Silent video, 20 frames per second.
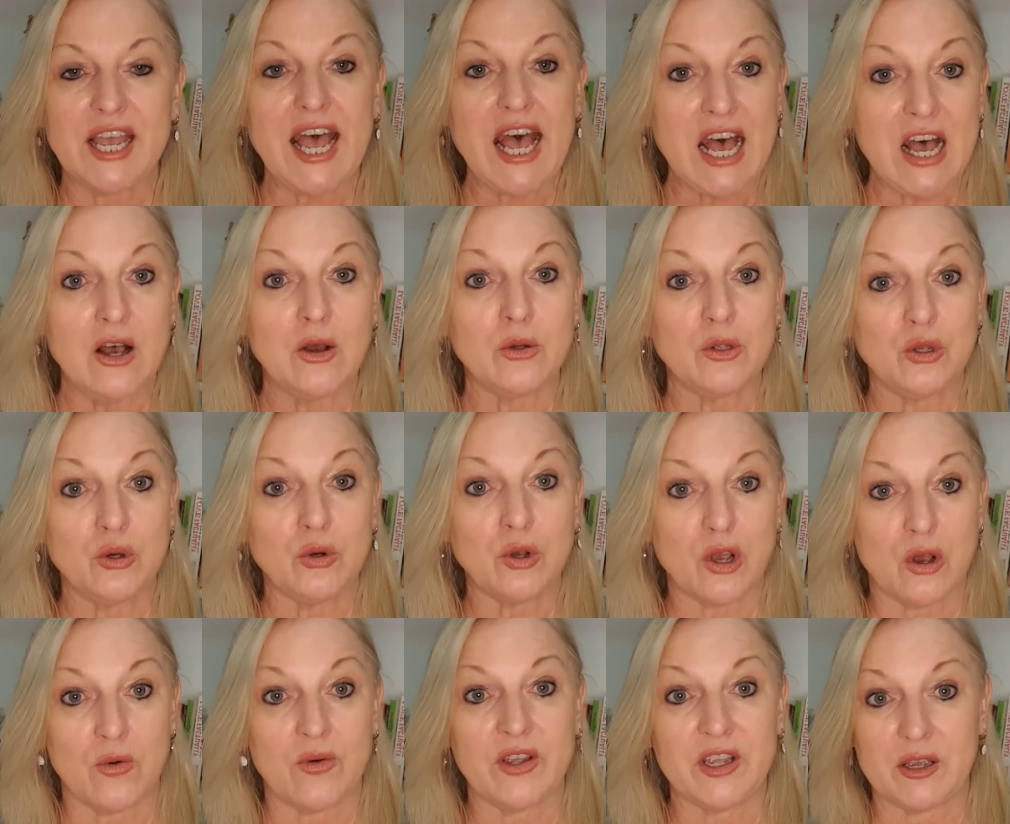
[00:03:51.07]
how you're
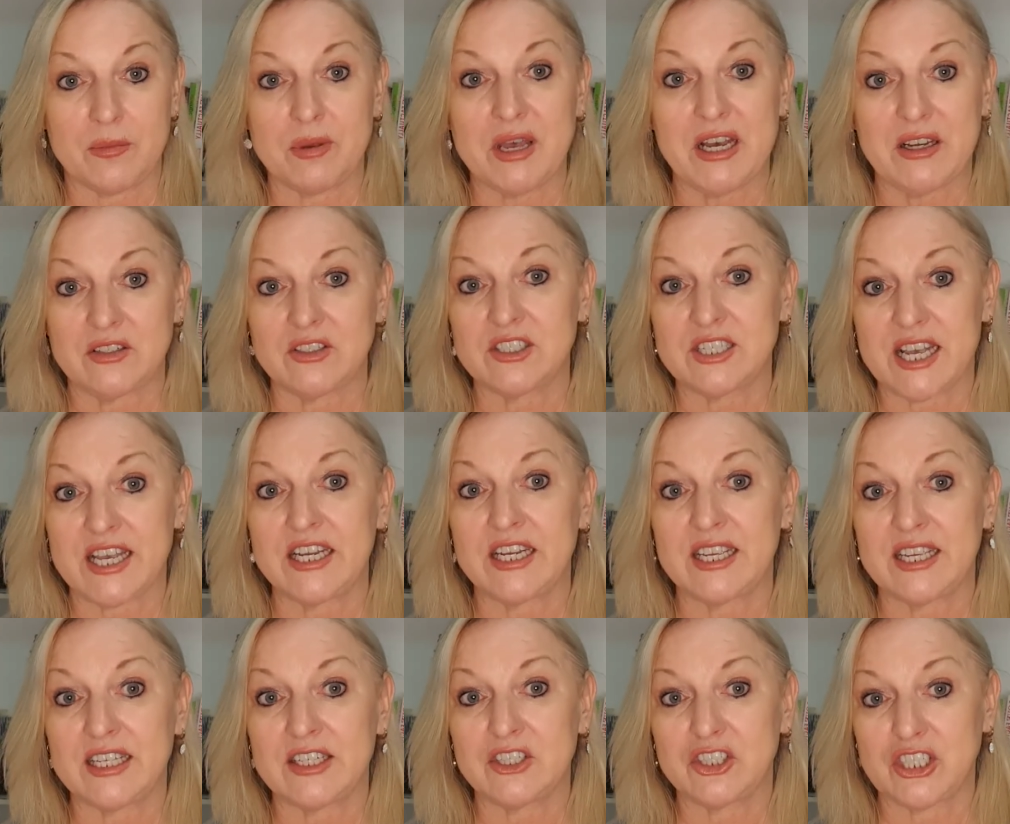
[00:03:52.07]
going about dating
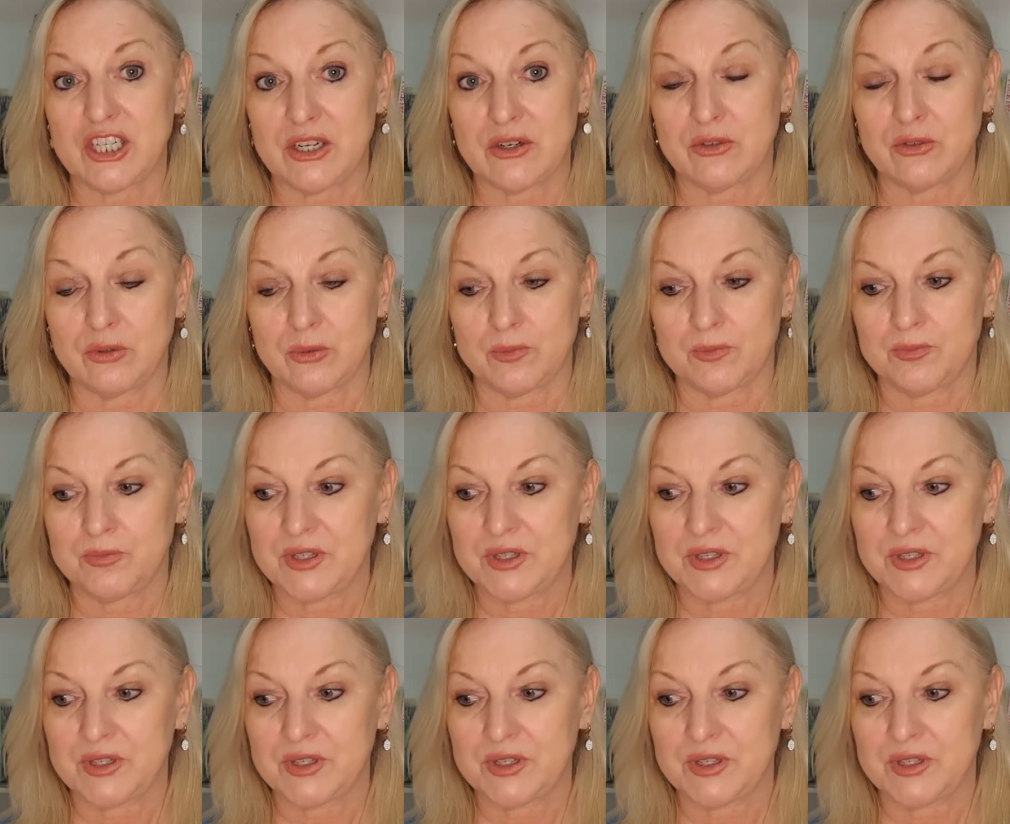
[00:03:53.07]
in general,